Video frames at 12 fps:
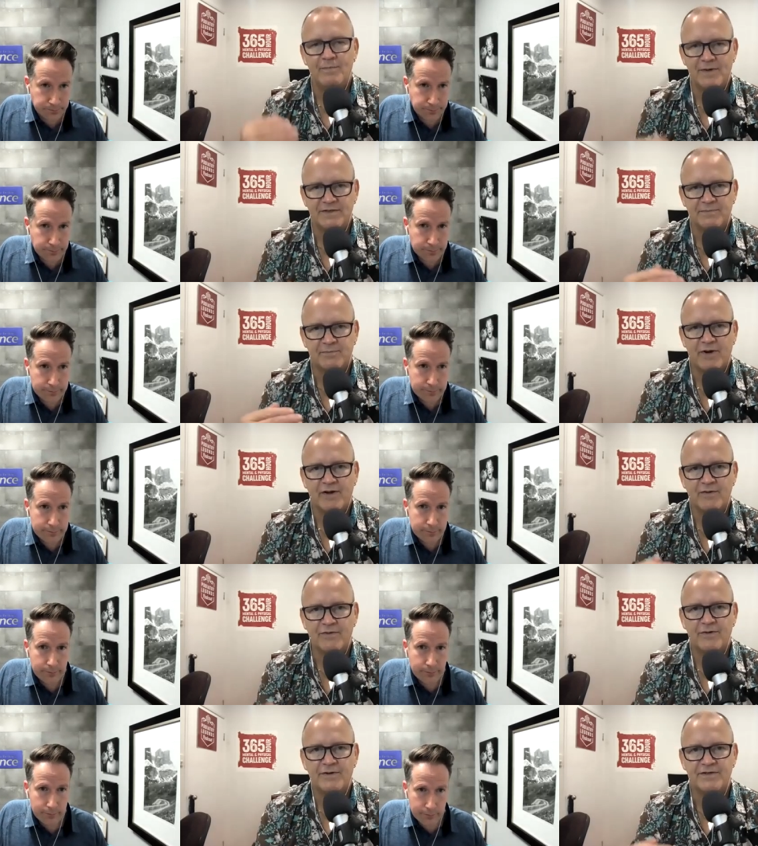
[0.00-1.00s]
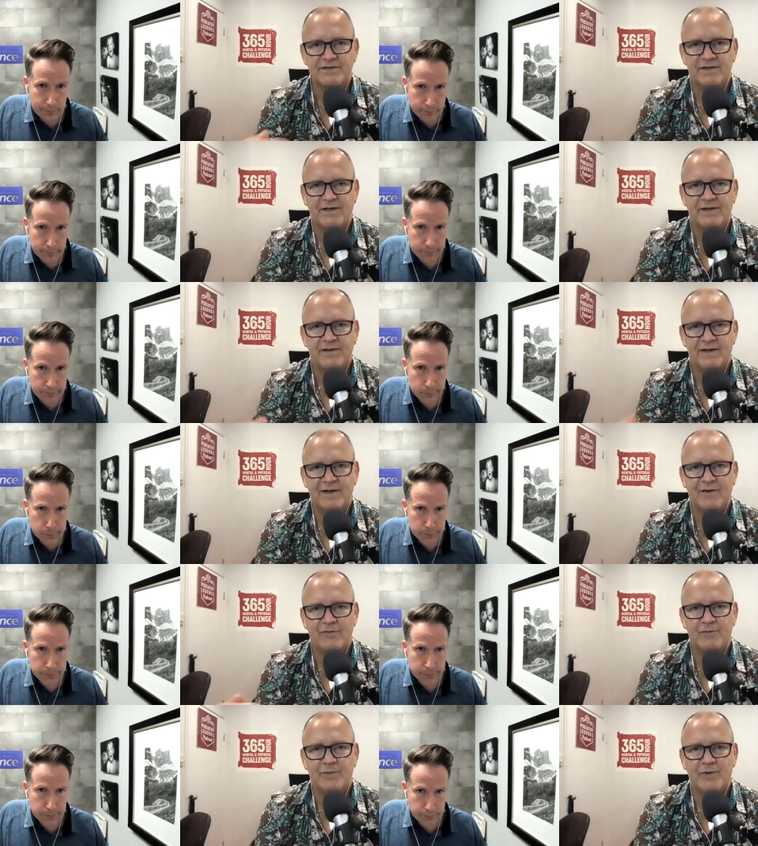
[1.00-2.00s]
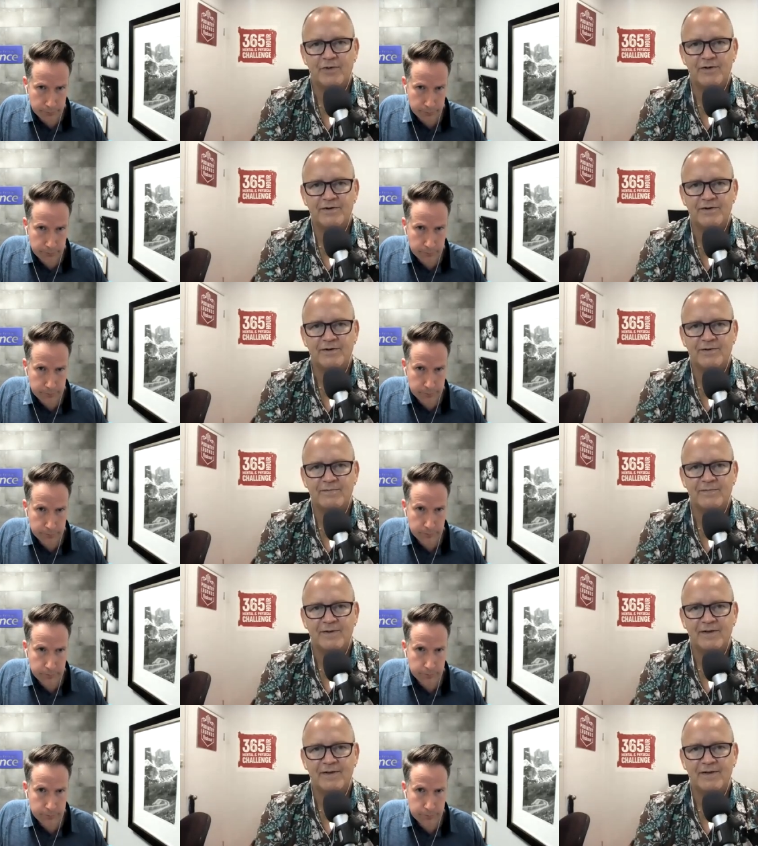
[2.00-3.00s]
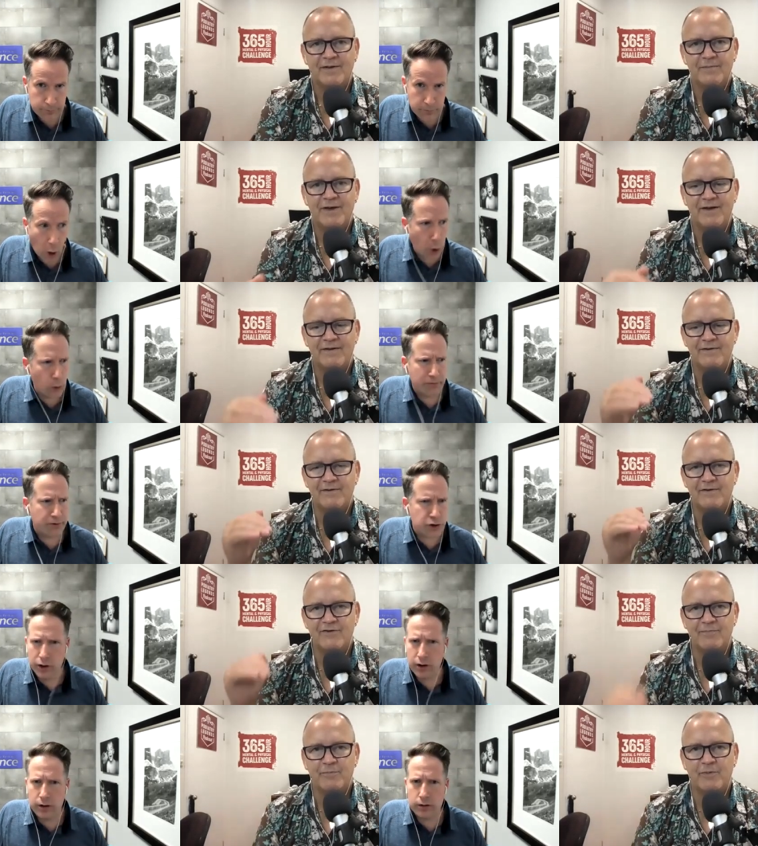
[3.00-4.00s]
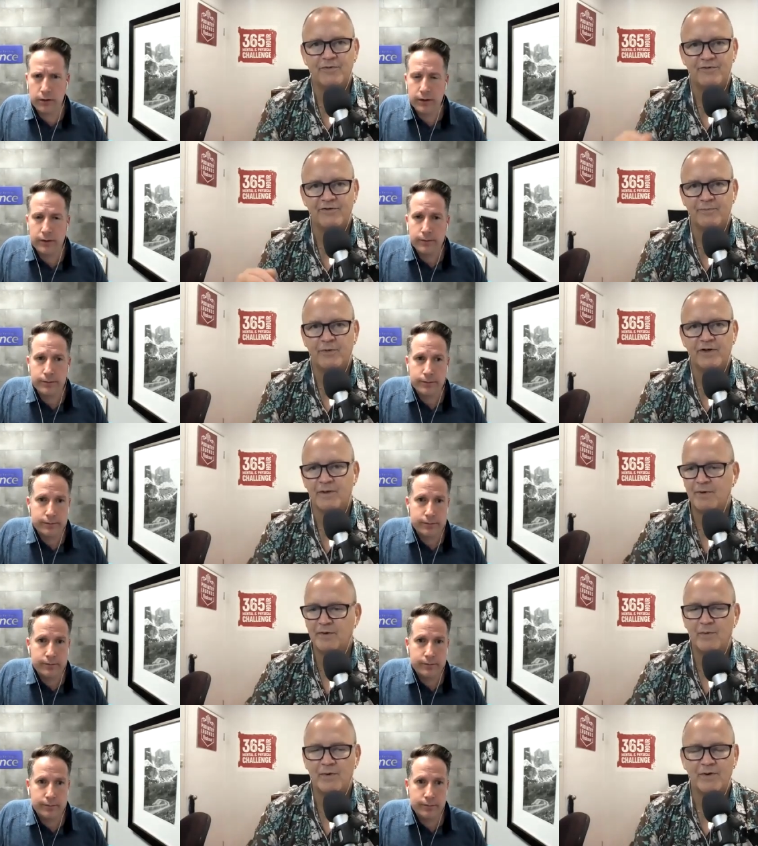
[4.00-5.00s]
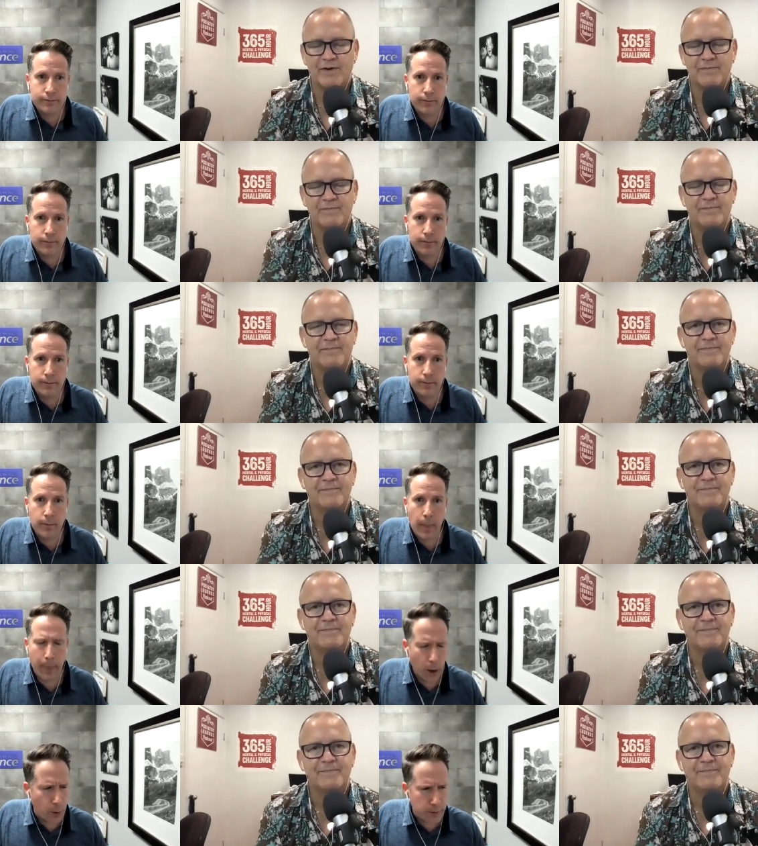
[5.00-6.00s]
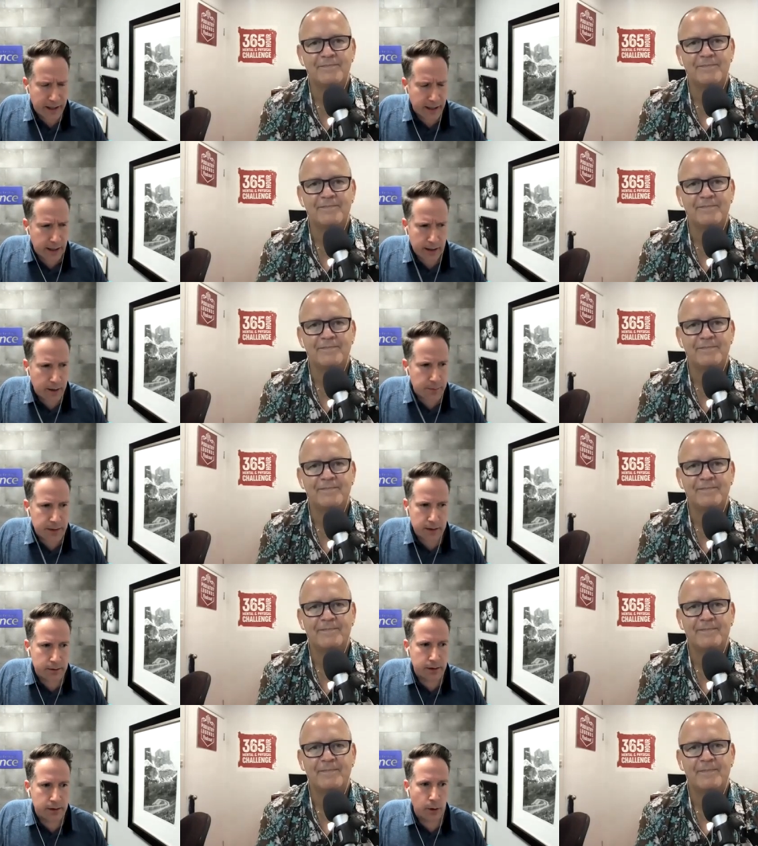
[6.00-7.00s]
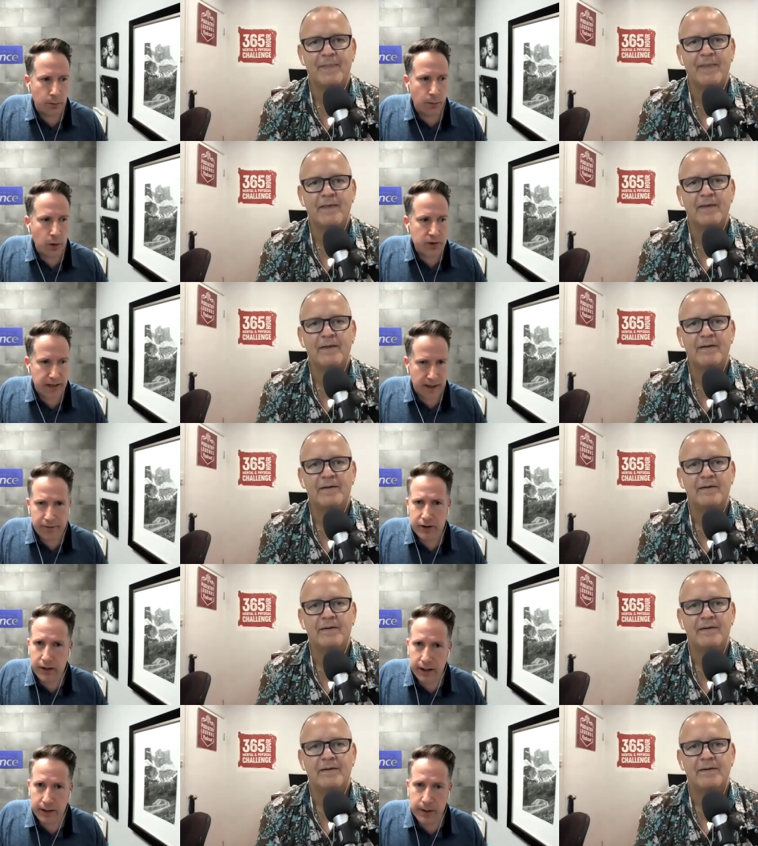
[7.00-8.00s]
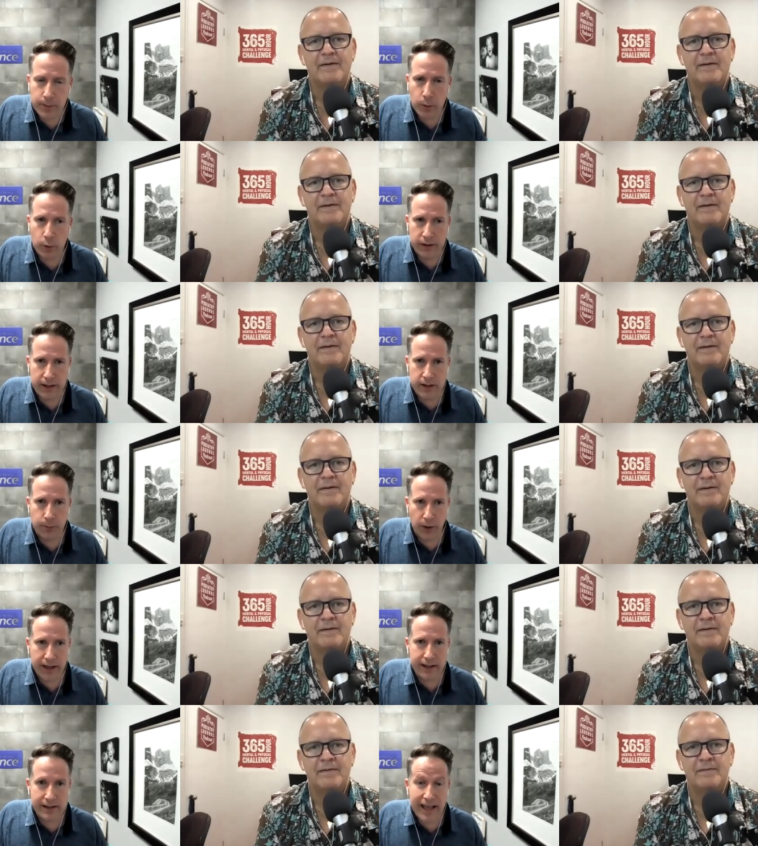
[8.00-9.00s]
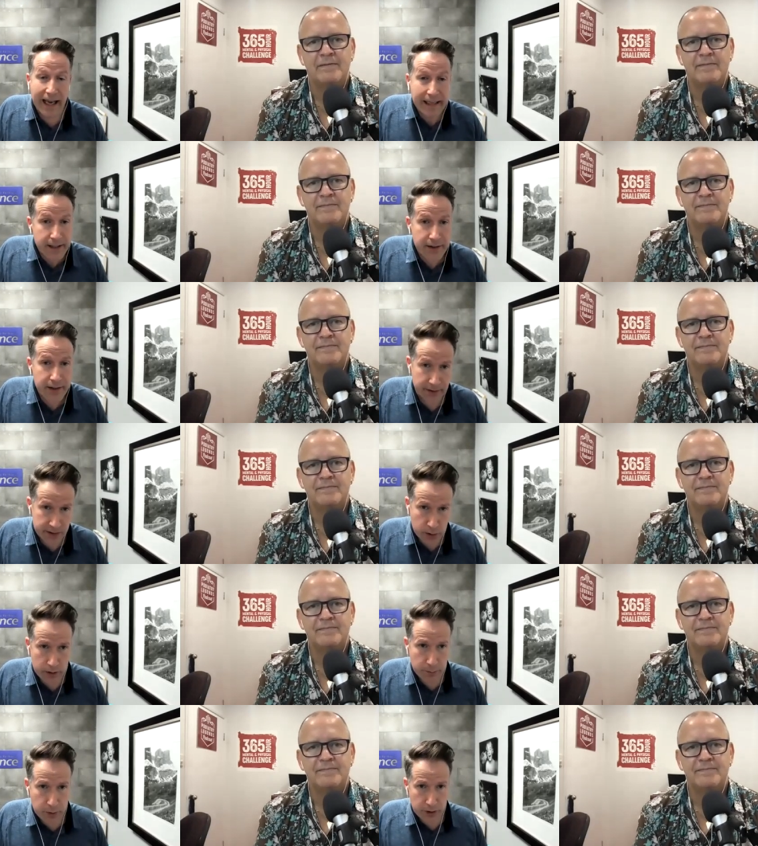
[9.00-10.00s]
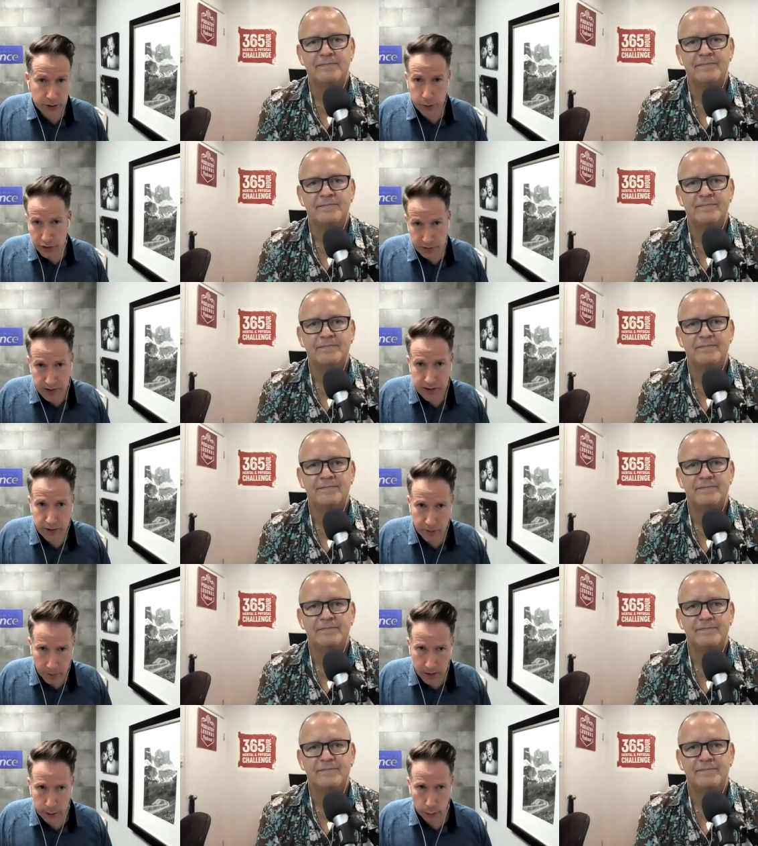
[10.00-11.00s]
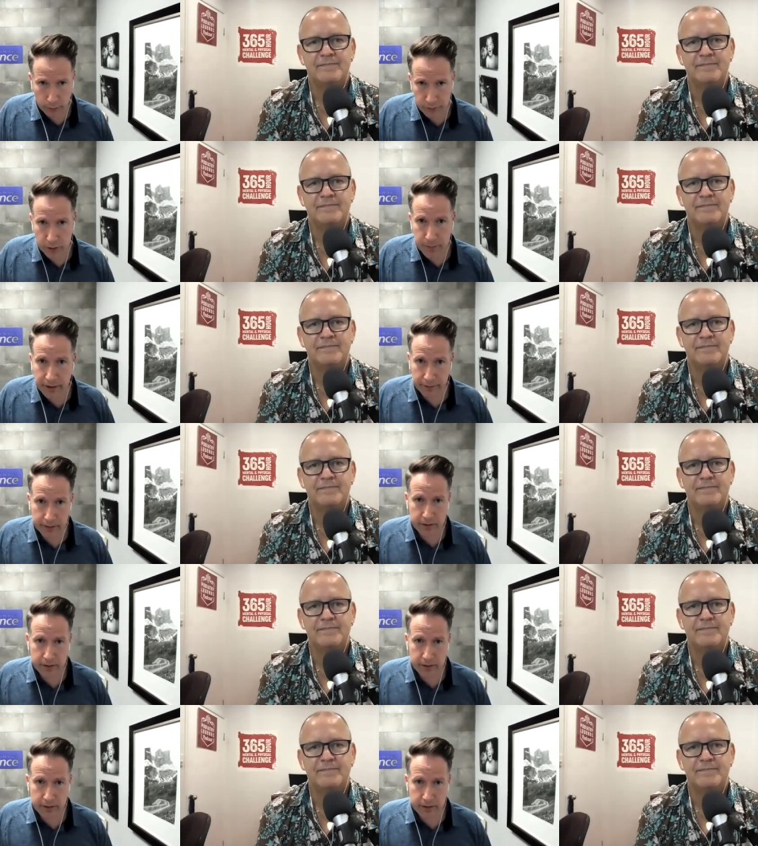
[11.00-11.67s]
Speaker 1: you must break orthotics in over a period of time? Oh, for sure. Just putting them on and wearing them.
Speaker 2: Oh yeah. I mean, you know, most definitely people will need to break into anything that's going to put a new stress on their body over a period